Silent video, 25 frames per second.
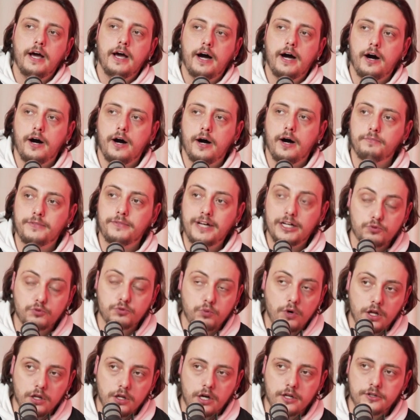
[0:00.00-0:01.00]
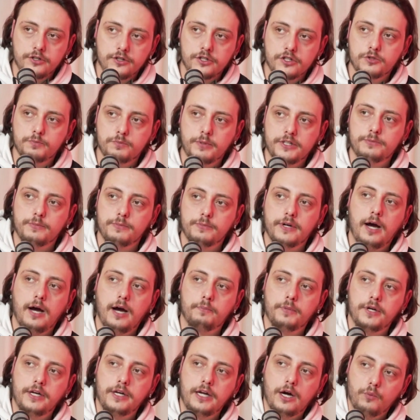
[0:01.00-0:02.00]
That's where a lot of the displacement
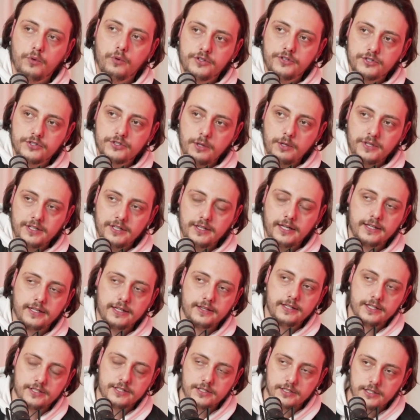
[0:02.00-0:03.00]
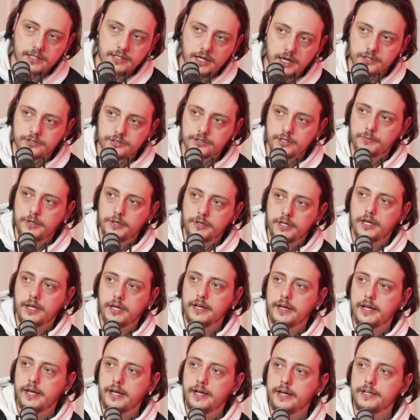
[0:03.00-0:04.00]
happened. Now, with something like this, yes, I mean,
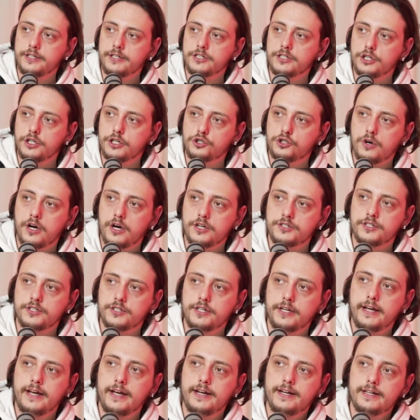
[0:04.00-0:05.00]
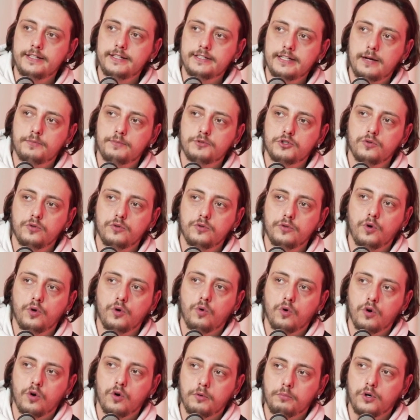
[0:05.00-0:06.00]
it is an atrocity. It is absolutely
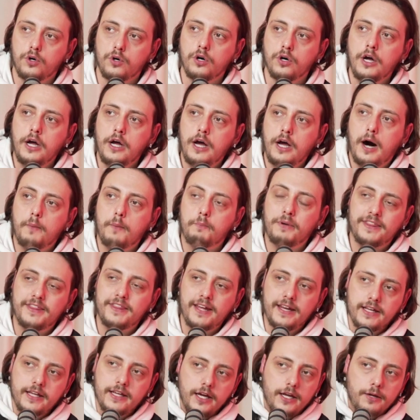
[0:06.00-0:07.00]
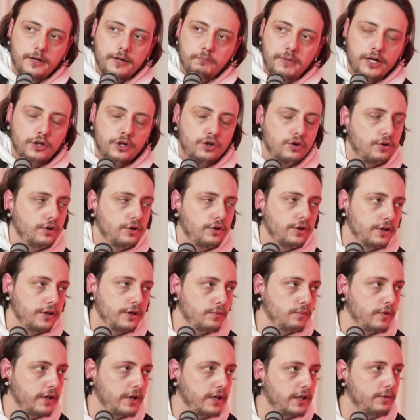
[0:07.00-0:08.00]
horrible. But then again, Ben
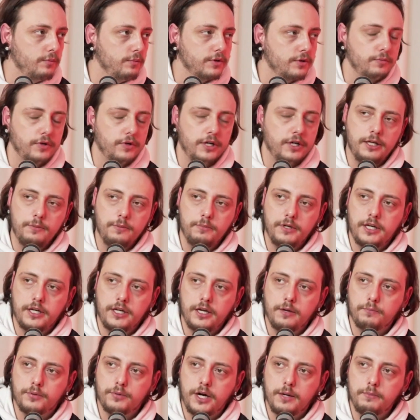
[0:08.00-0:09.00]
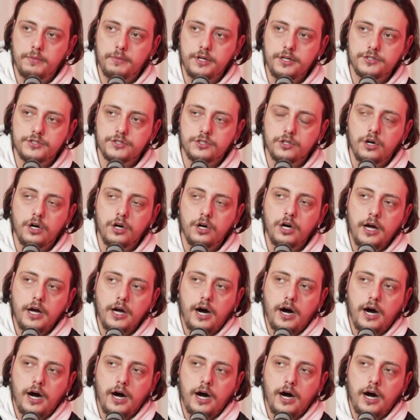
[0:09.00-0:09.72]
Gurion, when he became prime minister,